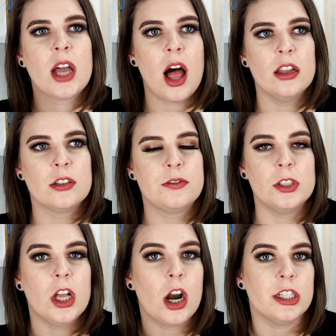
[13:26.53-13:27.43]

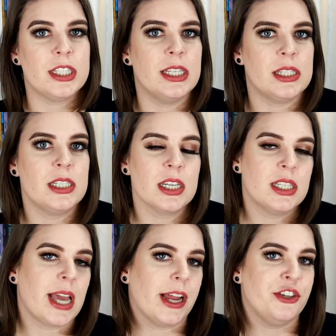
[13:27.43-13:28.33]
colorful
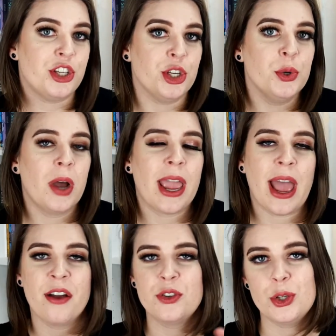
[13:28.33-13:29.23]
artistic tattoo. I
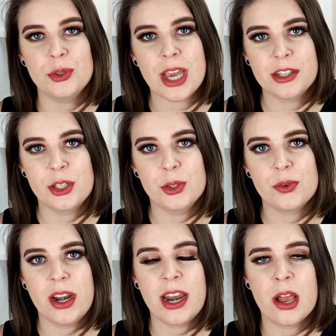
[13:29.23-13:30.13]
have two tattoos
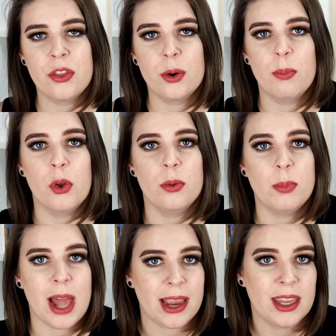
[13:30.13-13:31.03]
right now. They're both
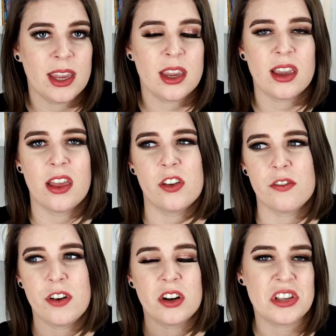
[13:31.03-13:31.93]
black ink and
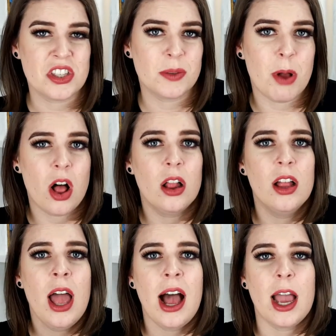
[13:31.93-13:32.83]
they're fairly
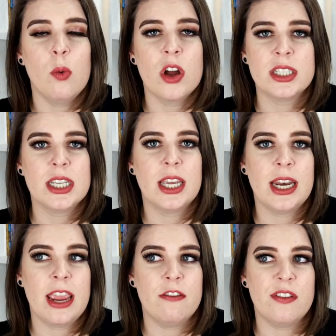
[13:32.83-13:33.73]
small. I want to
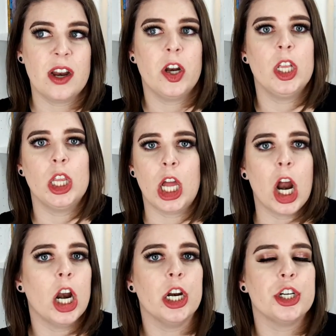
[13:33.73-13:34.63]
get a very
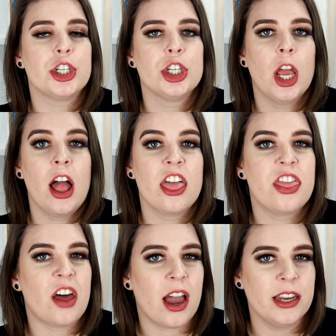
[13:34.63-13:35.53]
large
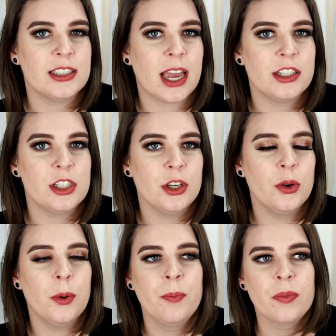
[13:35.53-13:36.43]
thigh
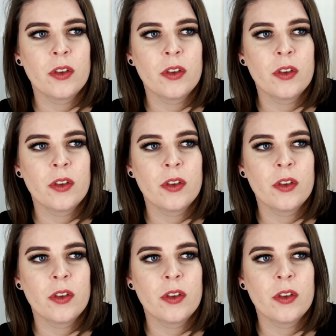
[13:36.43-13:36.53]
tattoo.